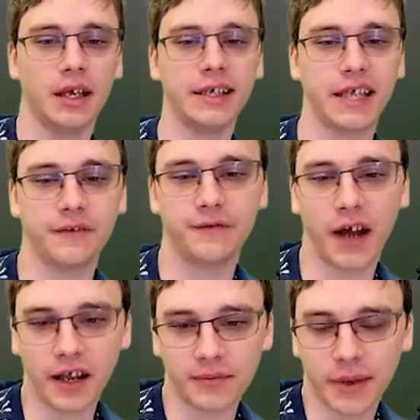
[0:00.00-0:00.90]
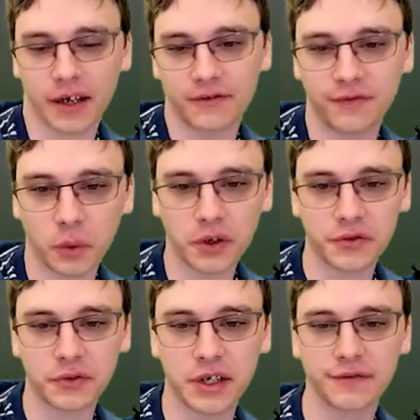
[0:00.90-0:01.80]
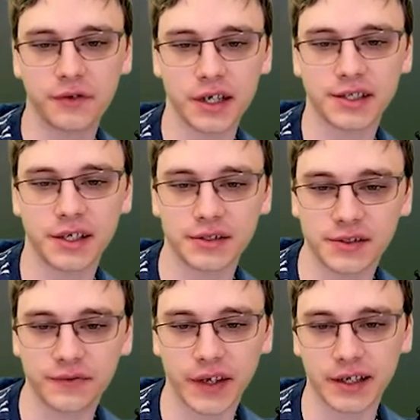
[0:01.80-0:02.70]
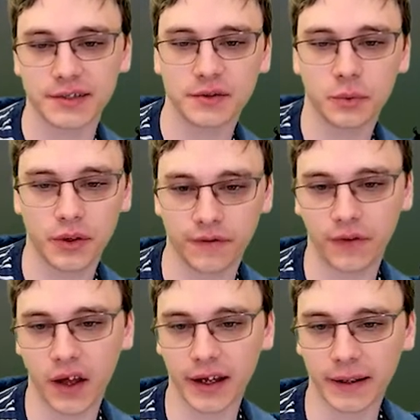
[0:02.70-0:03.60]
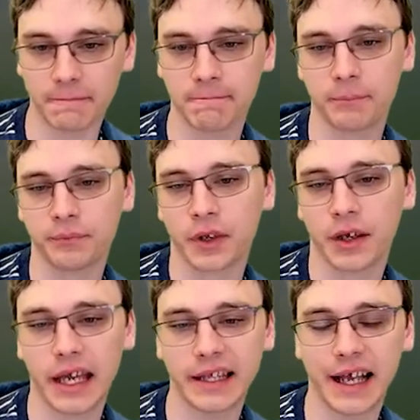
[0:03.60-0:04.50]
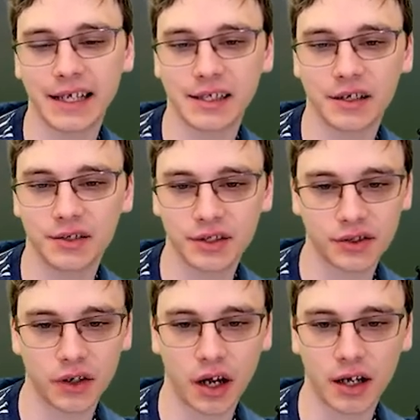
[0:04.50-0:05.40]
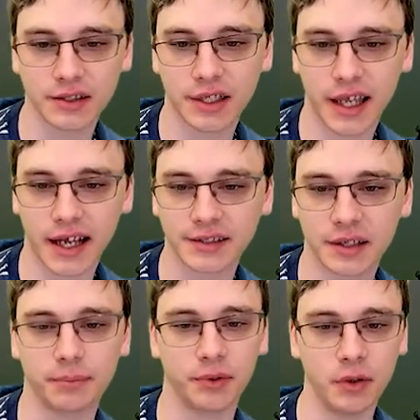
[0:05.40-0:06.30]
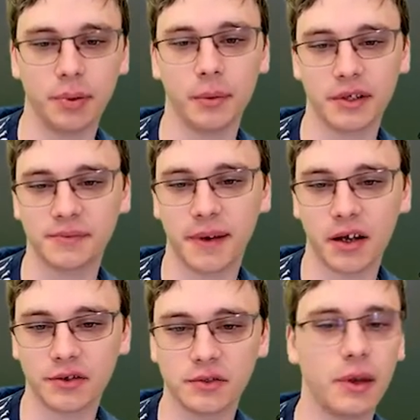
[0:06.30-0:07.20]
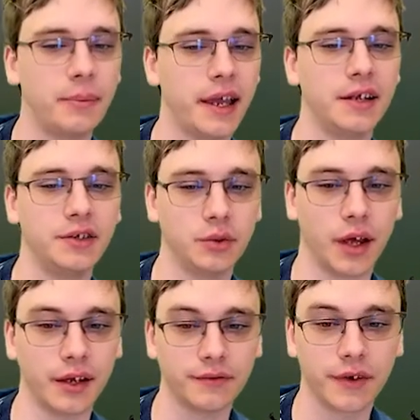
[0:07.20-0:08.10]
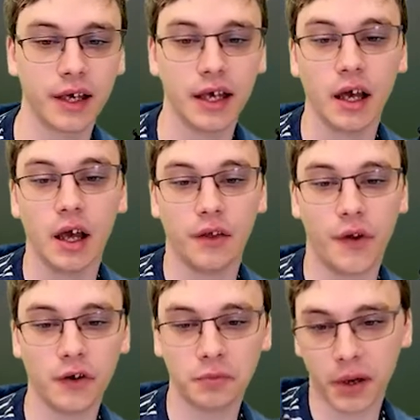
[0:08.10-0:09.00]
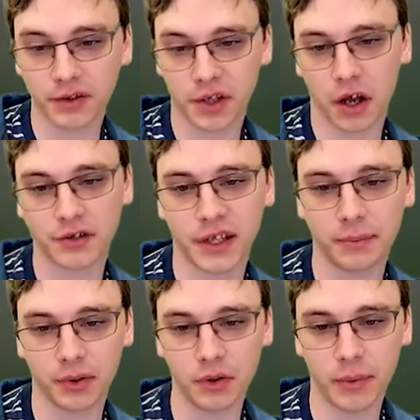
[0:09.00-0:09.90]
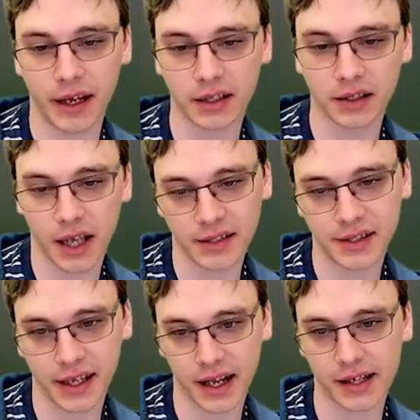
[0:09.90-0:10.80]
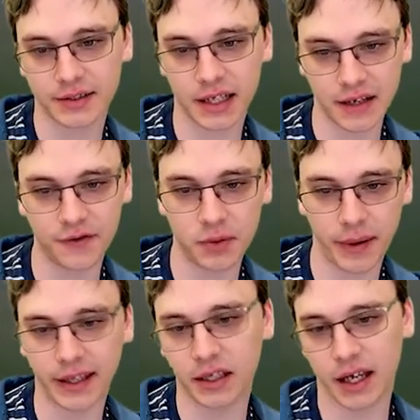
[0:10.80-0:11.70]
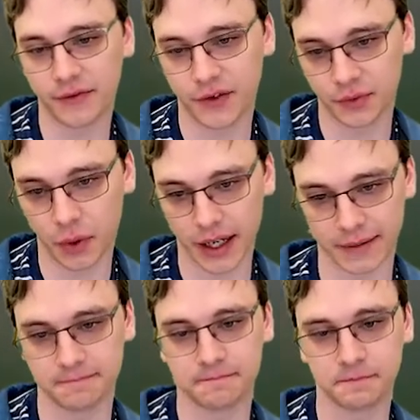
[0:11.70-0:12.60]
It's a 5-mana 4/3 Phyrexian Sphinx with flying, and as an additional cost to casting blue permanent spells, you may pay 2 life. Those spells cost a blue mana less to cast if you paid life this way.